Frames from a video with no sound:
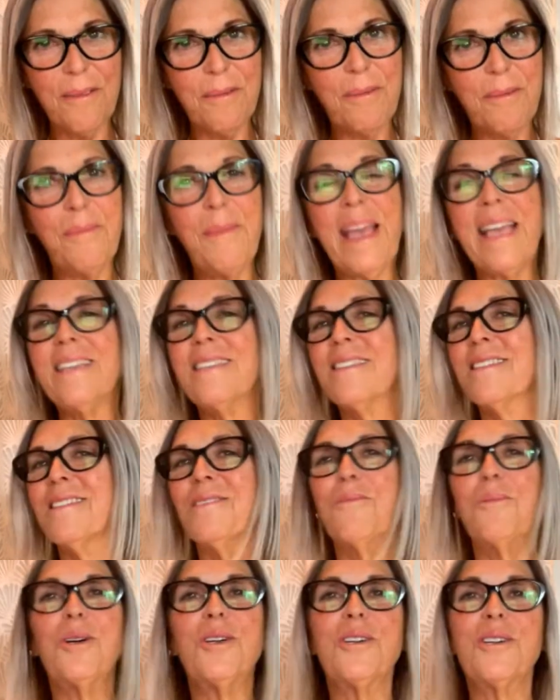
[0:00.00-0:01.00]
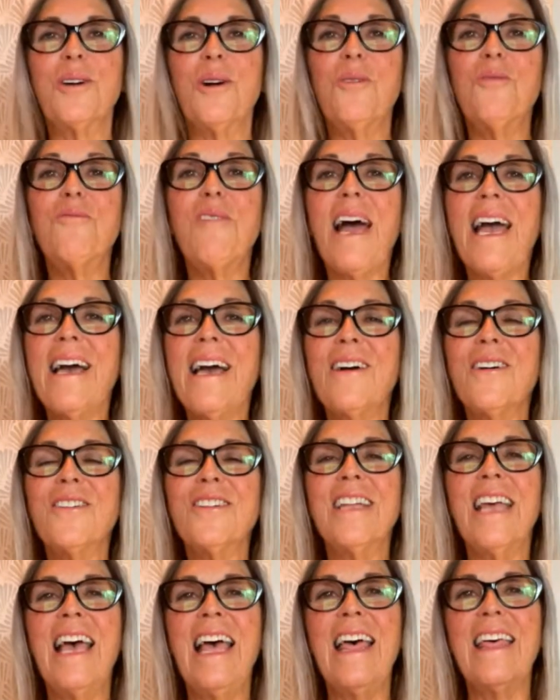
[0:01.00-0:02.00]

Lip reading: makes the world go round.